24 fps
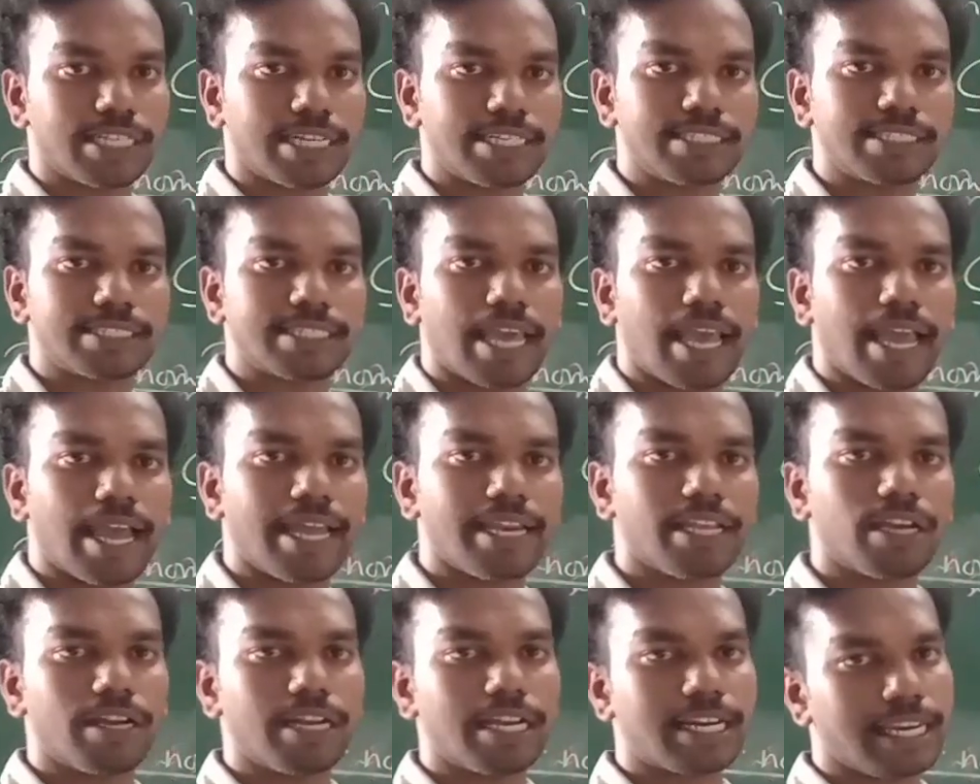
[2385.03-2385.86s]
that is
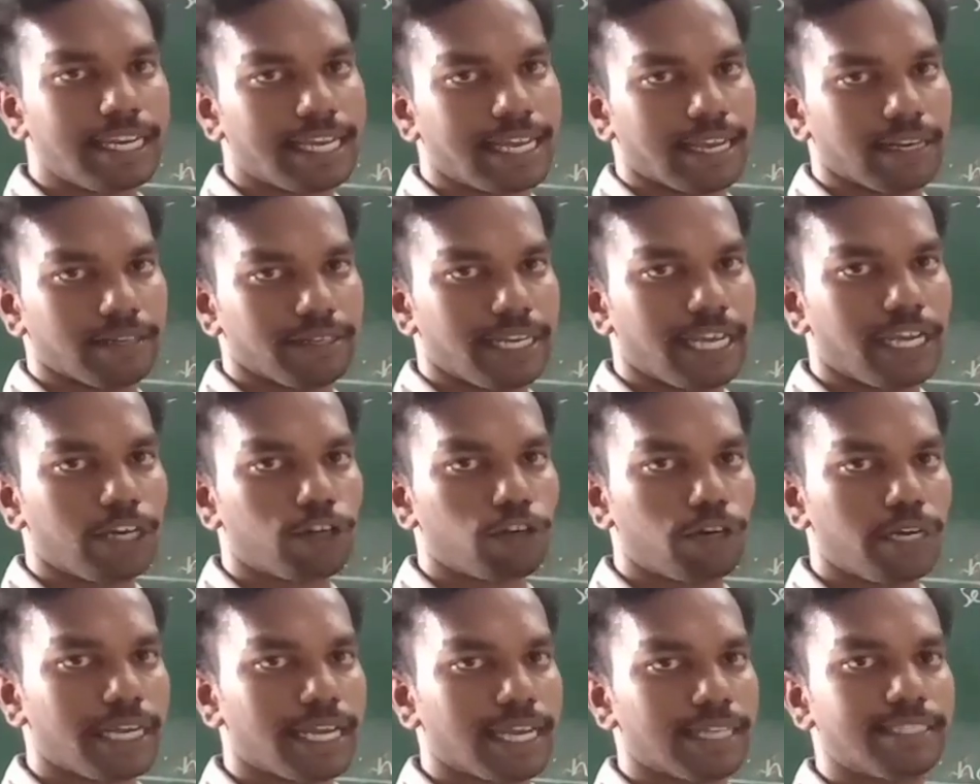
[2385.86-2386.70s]
anionic ligand,
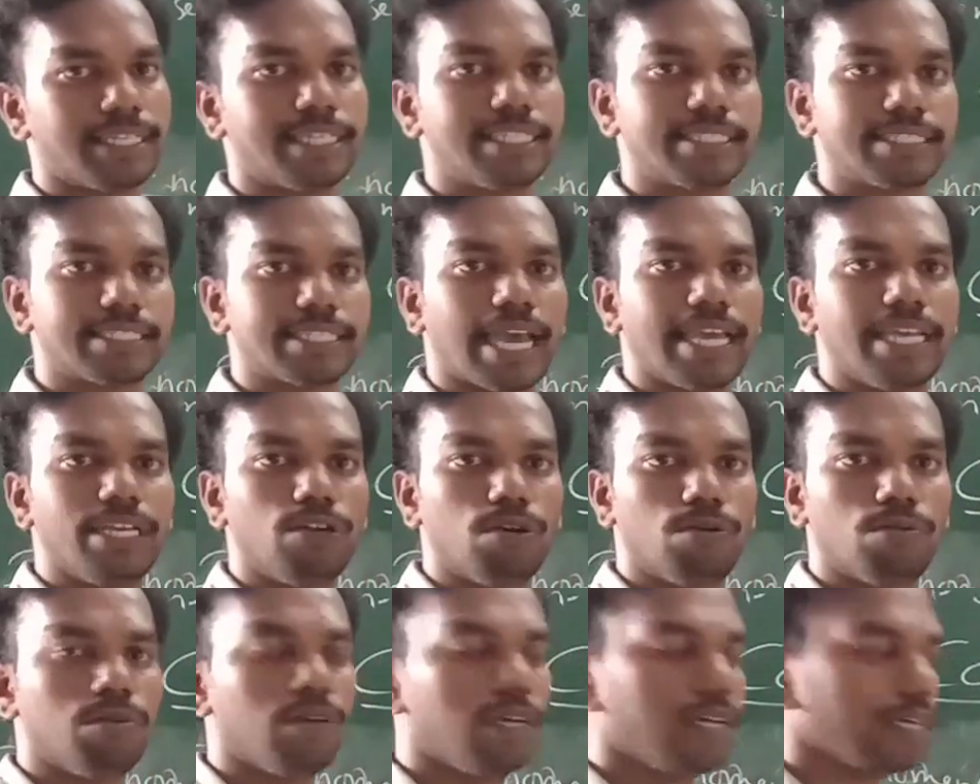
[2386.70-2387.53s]
negative ligand, that is cyano.